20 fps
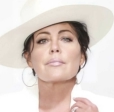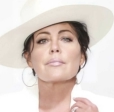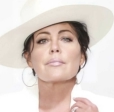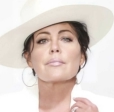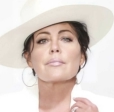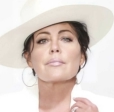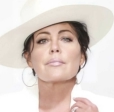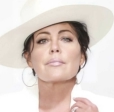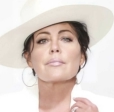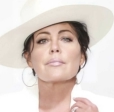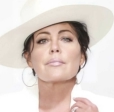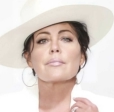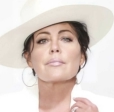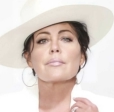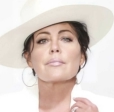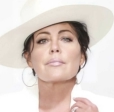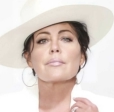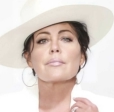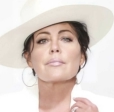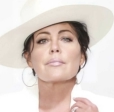
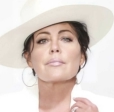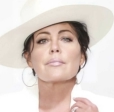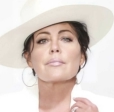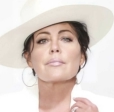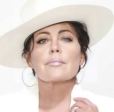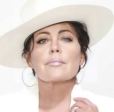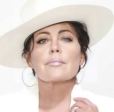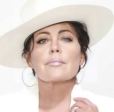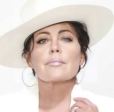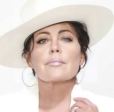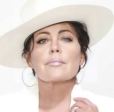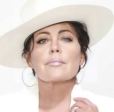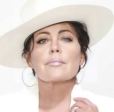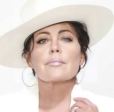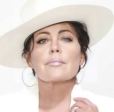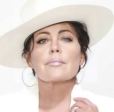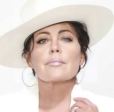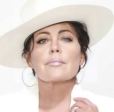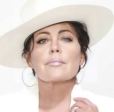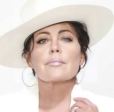
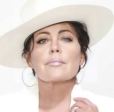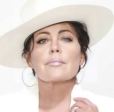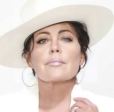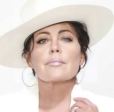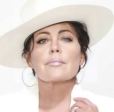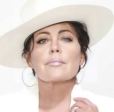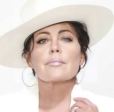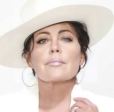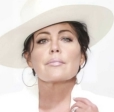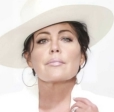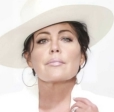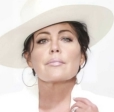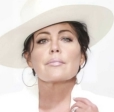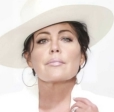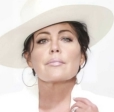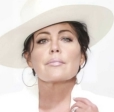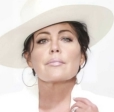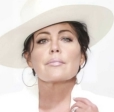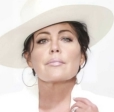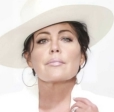
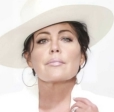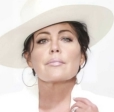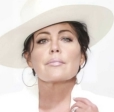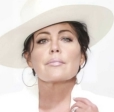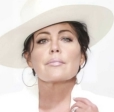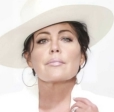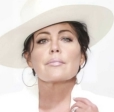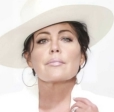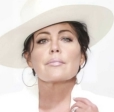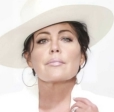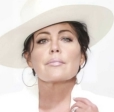This is a still picture; no speech is visible.